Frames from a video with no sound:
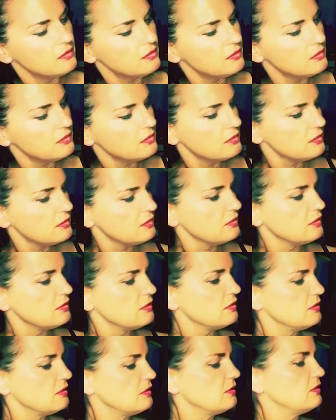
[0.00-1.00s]

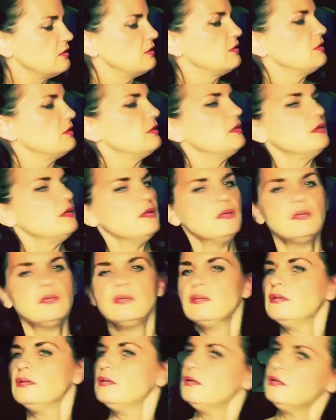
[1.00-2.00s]
models. When you
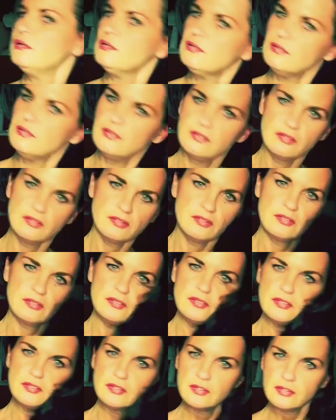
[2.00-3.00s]
don't have a
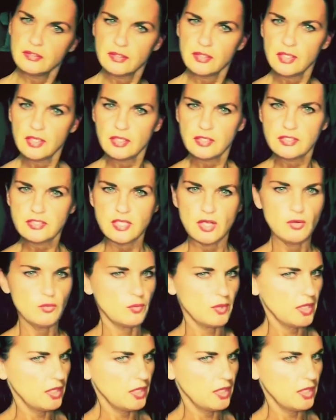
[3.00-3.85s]
date, Don't